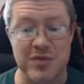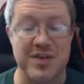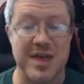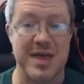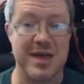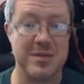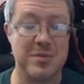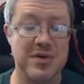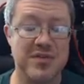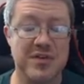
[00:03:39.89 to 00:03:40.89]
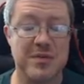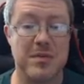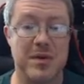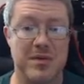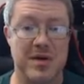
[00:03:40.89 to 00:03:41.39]
kind of puts it in a
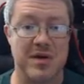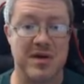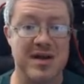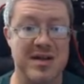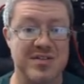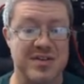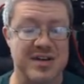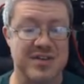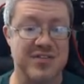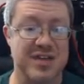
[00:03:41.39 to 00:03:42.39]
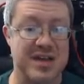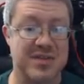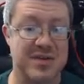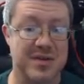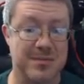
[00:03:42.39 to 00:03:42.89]
bit greater context, and
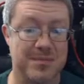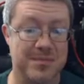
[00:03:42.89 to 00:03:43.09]
then